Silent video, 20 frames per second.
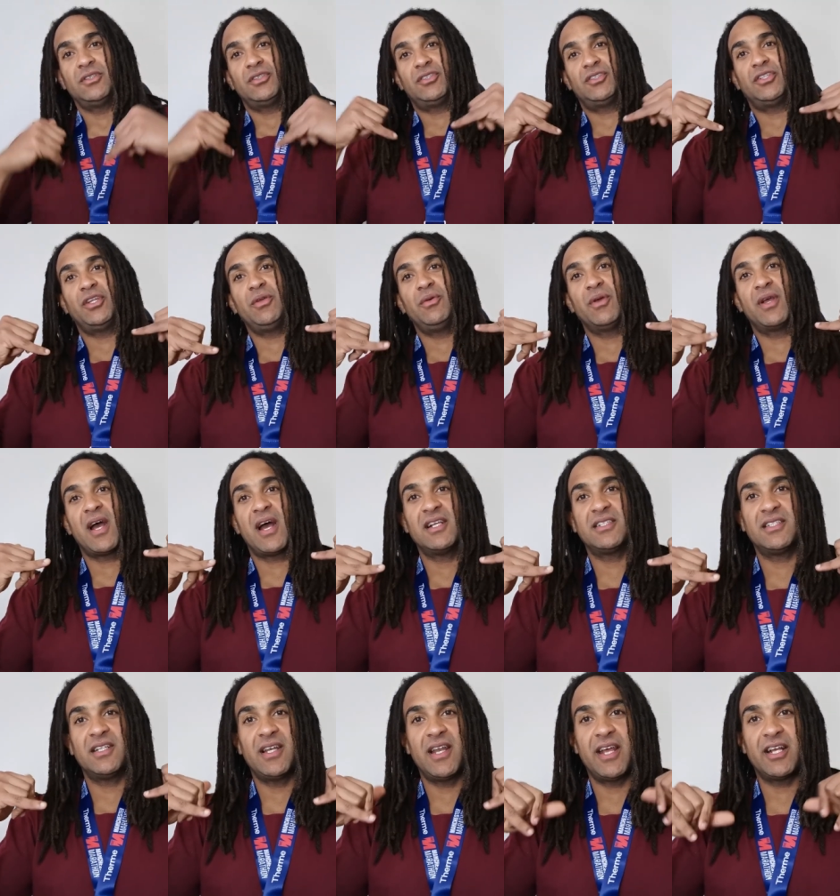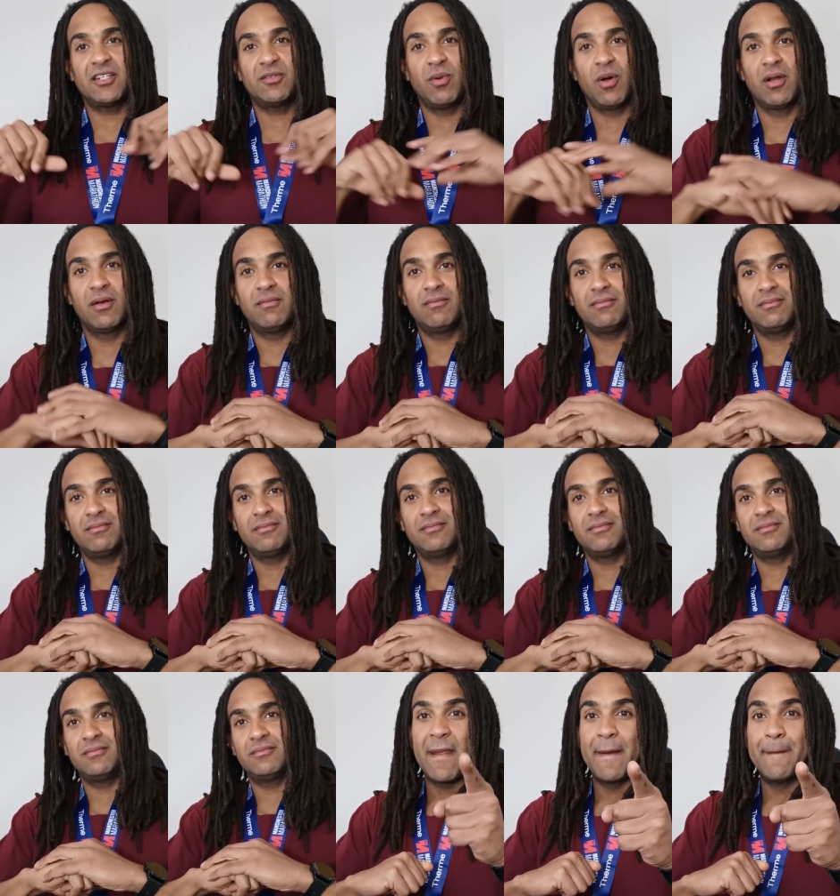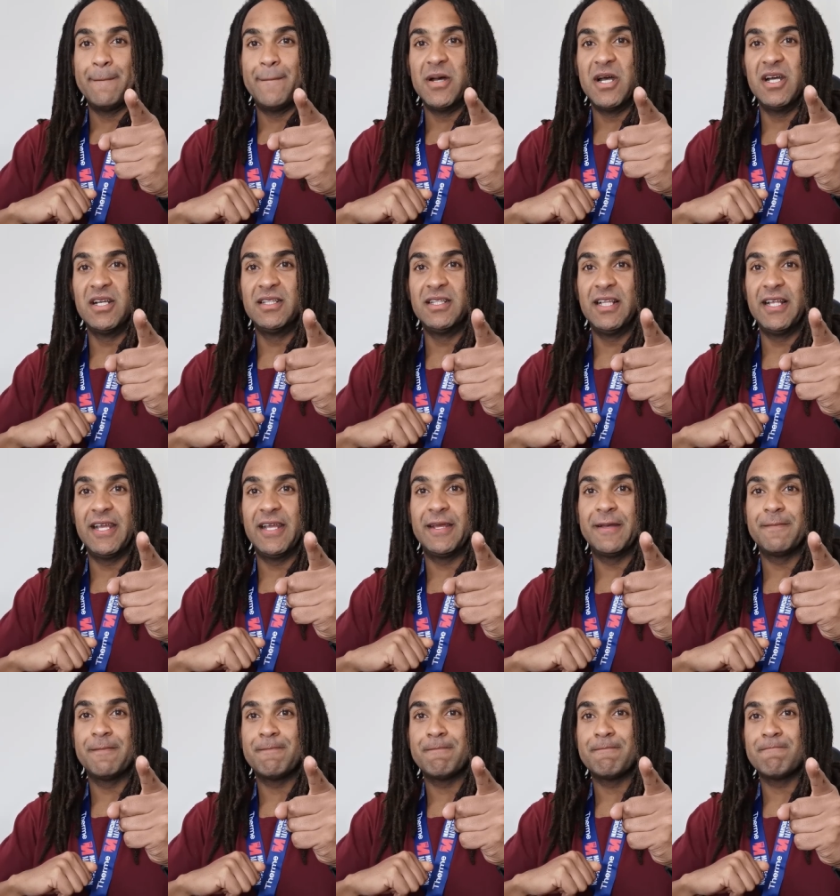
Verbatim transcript: See you guys in the next one. Burnley.